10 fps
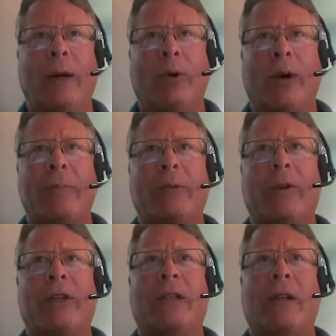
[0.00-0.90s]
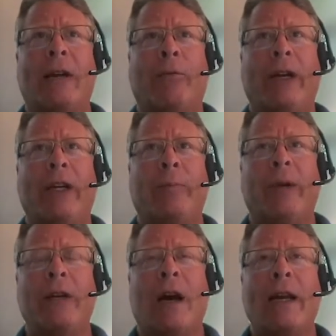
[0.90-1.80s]
and perhaps with a slight reach,
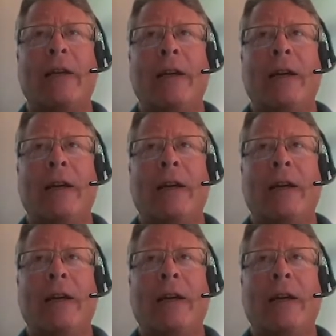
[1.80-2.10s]
but not